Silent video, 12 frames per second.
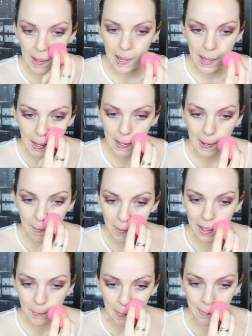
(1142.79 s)
I hate it
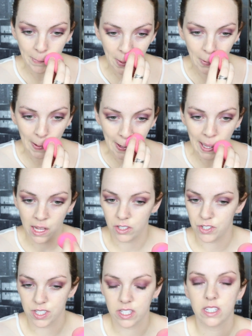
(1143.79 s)
when I'm in between
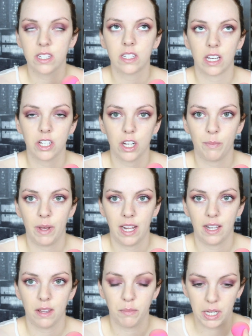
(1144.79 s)
colors. It's such a
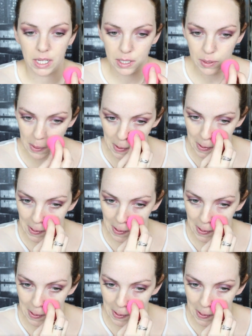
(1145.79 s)
pain in the butt.